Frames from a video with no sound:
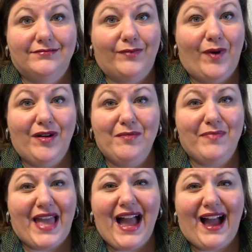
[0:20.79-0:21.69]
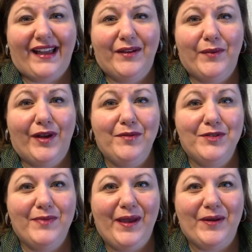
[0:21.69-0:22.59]
welcome back. Welcome
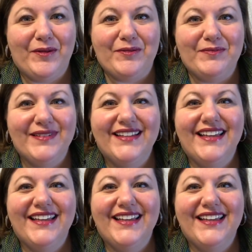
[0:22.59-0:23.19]
to my home.